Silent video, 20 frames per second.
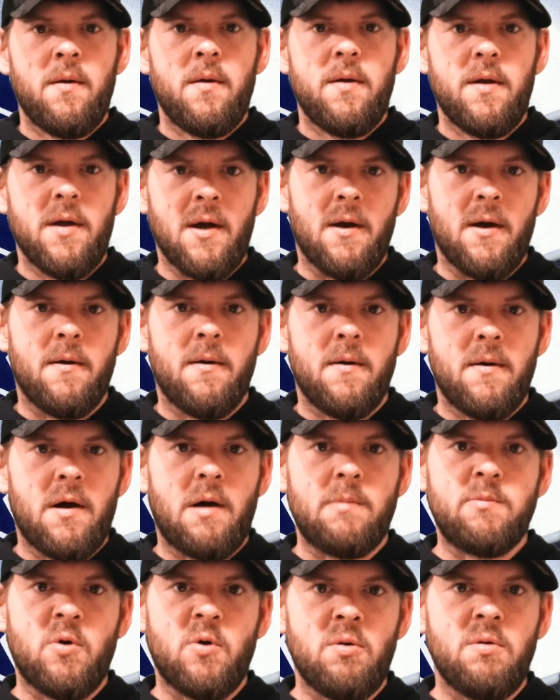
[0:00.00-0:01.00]
Yeah,
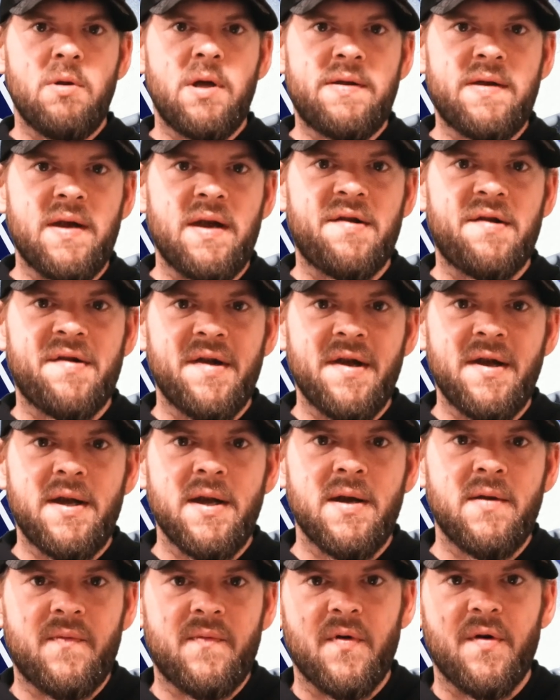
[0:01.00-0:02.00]
I'm going to let that
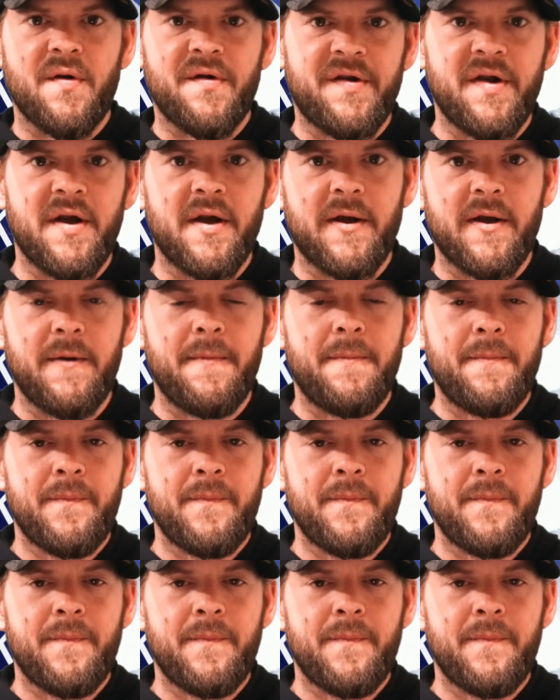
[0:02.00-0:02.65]
sink in for a second.